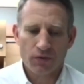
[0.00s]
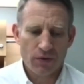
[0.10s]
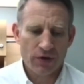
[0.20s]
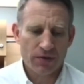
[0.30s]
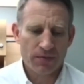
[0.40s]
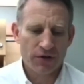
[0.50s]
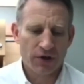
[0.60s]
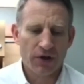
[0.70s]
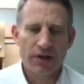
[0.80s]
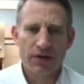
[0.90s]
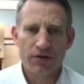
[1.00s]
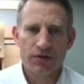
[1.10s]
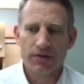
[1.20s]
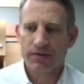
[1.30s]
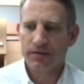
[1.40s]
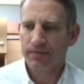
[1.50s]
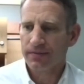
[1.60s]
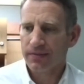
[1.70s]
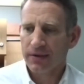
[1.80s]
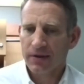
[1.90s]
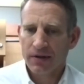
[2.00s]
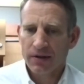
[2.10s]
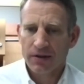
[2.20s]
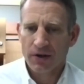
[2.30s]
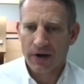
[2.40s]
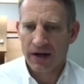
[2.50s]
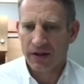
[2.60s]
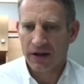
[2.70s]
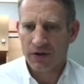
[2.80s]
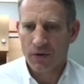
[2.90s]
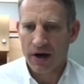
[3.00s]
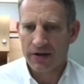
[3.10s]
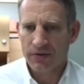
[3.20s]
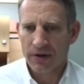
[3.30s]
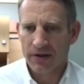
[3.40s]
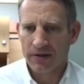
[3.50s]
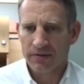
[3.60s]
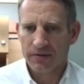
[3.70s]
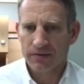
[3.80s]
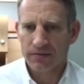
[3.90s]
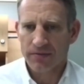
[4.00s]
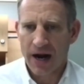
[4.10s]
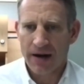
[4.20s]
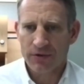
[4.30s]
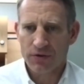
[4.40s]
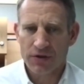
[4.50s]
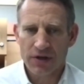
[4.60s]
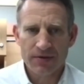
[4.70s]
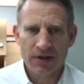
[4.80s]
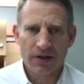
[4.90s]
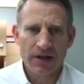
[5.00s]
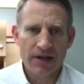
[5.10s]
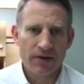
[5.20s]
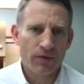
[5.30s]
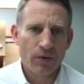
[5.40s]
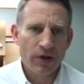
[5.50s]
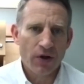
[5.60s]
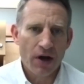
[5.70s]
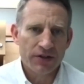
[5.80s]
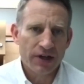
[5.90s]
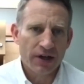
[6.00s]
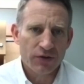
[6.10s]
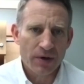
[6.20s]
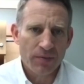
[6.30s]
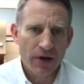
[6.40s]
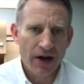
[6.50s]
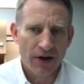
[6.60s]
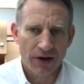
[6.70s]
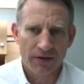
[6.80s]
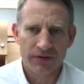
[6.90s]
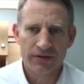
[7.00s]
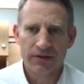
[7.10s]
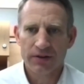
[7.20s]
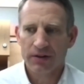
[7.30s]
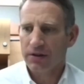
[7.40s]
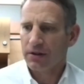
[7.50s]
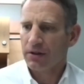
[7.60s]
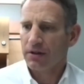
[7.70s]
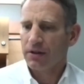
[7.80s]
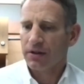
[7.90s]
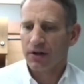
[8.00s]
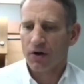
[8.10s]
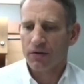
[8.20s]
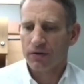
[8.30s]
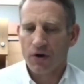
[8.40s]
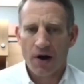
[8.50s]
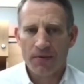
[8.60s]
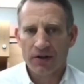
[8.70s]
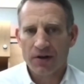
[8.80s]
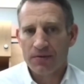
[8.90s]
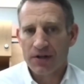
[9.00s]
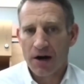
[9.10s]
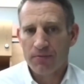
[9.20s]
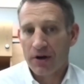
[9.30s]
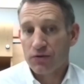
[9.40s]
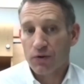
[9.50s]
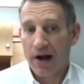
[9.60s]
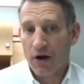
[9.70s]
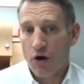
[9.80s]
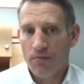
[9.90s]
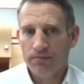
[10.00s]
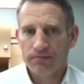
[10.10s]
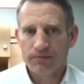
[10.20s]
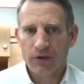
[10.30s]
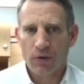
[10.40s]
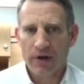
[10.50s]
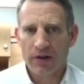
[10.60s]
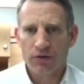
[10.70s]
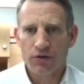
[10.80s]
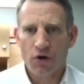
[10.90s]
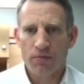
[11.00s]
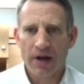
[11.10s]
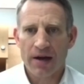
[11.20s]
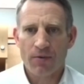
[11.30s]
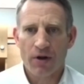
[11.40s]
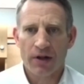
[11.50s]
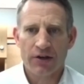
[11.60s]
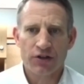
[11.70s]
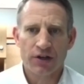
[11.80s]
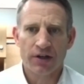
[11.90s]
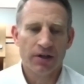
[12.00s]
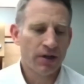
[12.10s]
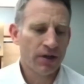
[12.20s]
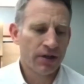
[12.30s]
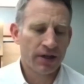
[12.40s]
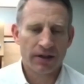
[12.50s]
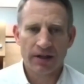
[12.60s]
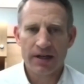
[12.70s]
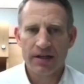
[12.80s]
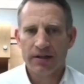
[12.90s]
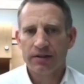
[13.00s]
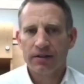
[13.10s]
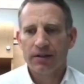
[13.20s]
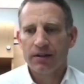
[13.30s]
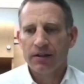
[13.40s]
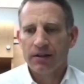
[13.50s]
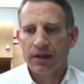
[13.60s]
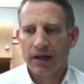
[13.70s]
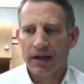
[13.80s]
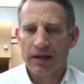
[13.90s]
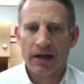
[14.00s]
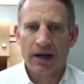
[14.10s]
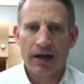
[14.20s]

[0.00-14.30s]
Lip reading: we went to Missouri, who's, you know, analytic-wise, one of the bottom two teams in the league. We lost there because we didn't play hard enough. You know, Auburn comes to our place. We're at home. You know, we didn't lose a home game all last year in the league. And